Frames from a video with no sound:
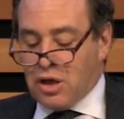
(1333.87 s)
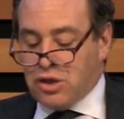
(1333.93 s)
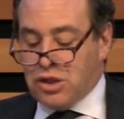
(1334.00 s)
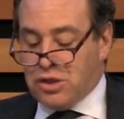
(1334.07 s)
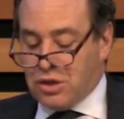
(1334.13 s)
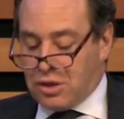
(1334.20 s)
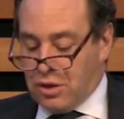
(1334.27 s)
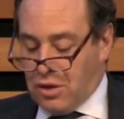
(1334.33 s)

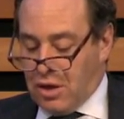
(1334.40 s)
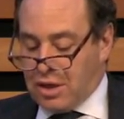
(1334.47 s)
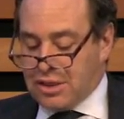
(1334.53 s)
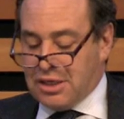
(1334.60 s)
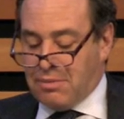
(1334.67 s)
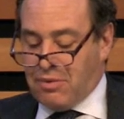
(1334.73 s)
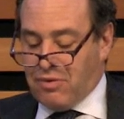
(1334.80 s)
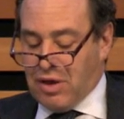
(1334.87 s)
She took a long
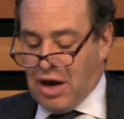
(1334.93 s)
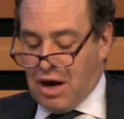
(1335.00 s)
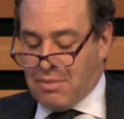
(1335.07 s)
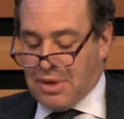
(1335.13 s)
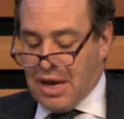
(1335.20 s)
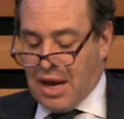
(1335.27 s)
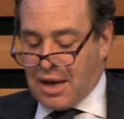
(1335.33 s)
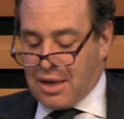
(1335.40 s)
sip of the
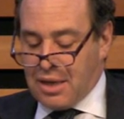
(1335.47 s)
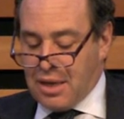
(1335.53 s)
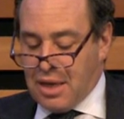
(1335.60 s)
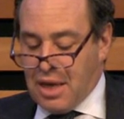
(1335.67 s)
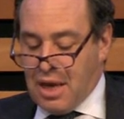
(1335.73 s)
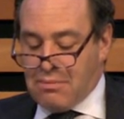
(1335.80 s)
Armagnac.